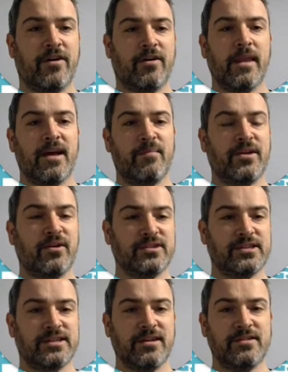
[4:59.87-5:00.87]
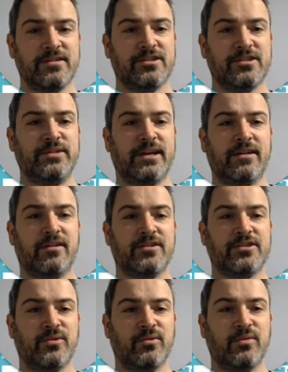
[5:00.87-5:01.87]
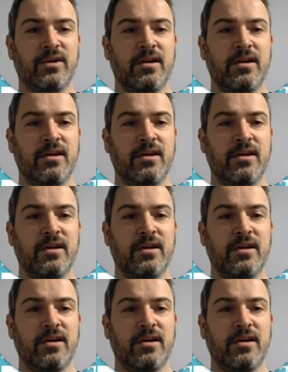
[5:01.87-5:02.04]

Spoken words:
and because the skills in the subject are so